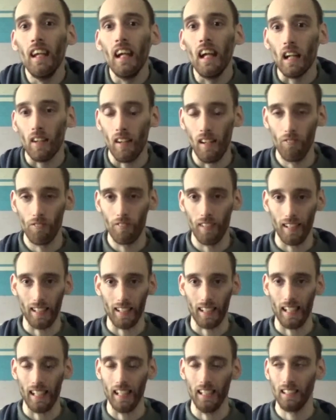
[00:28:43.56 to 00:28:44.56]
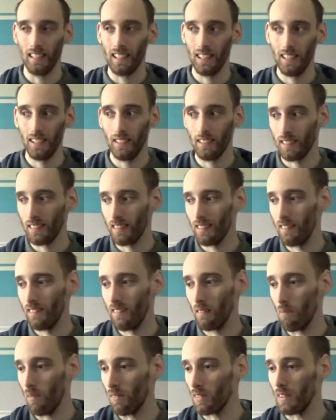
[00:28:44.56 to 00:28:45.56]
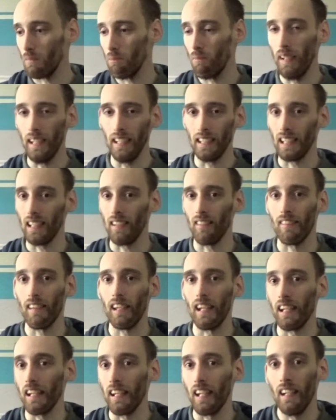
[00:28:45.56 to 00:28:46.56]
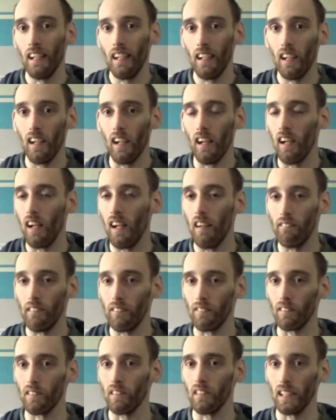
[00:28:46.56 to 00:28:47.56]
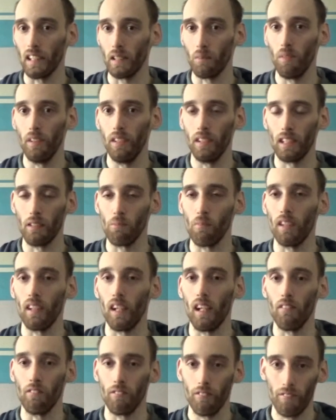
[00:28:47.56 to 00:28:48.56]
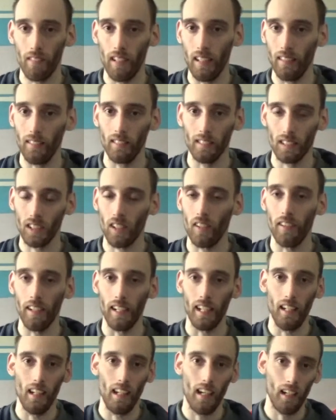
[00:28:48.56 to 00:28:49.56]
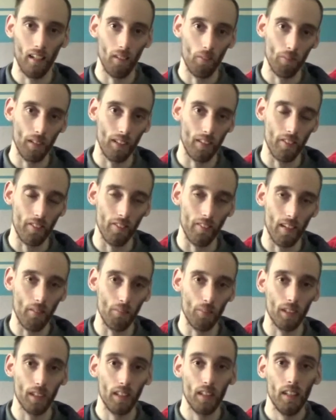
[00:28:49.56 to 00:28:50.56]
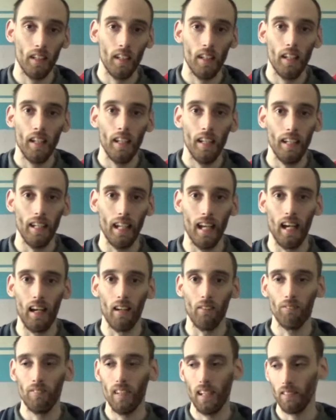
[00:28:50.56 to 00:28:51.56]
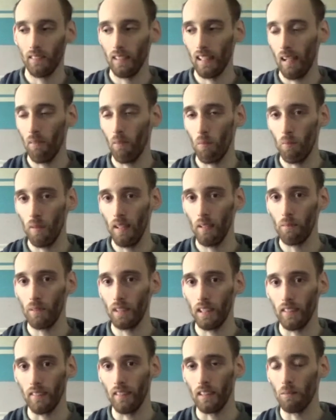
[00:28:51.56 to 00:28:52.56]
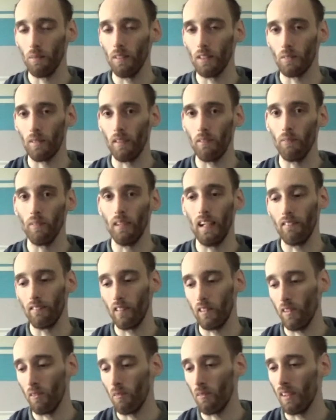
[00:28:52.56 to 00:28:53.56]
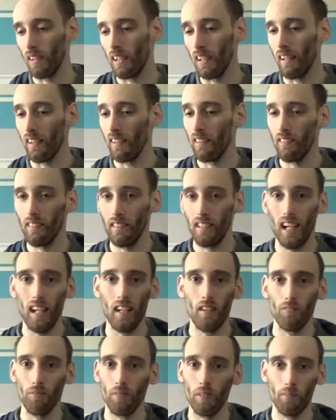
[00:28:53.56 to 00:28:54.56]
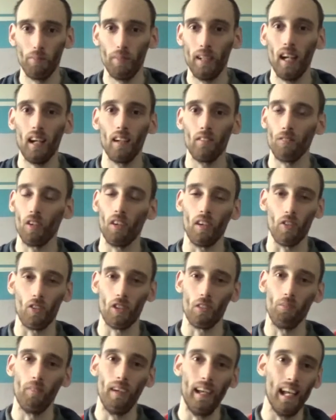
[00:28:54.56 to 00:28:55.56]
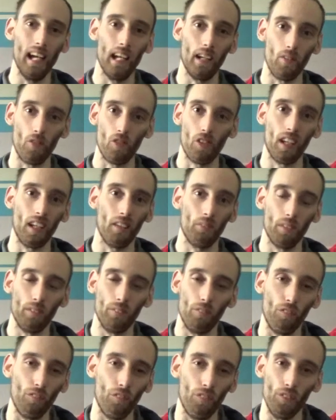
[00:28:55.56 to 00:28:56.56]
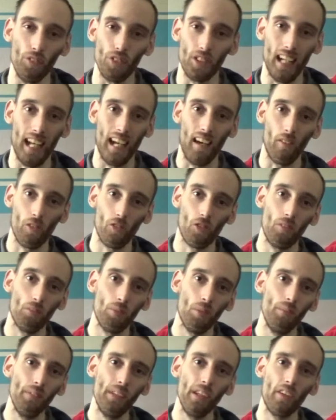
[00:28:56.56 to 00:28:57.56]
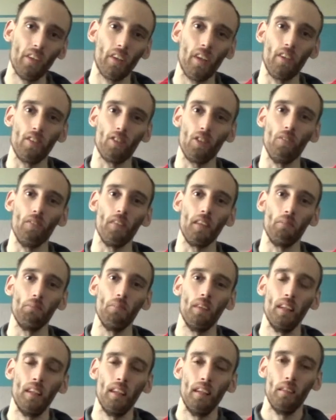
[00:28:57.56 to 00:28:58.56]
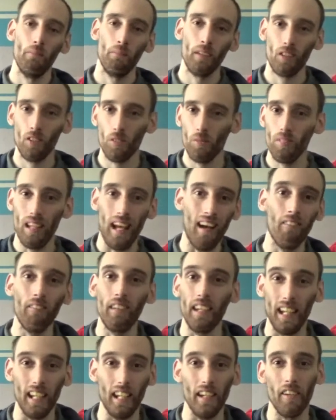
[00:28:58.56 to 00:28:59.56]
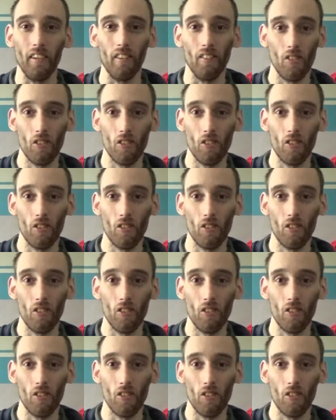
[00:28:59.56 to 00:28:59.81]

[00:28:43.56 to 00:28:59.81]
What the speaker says: Quite frankly, it's just the most amazing thing I've ever experienced in my life. And sorry, I don't mean to do that, but yeah, that would be a particular experience where I wouldn't have to do one. And be kind of honest, I'm way out of sync with reviews now, so I'm probably not going to do them because I'm down here.